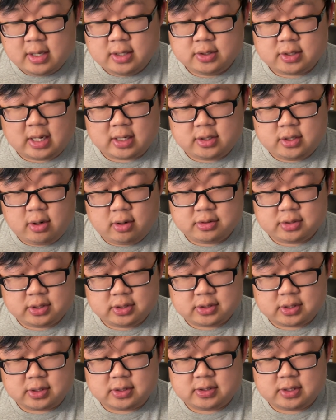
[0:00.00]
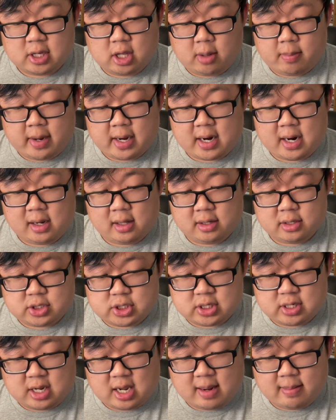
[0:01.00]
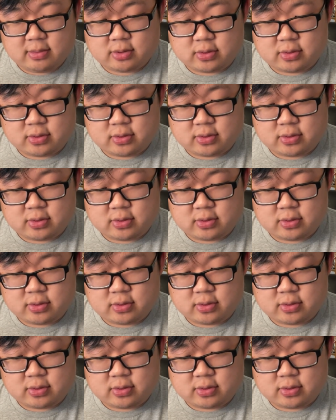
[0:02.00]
Cytosis, a cell biology game,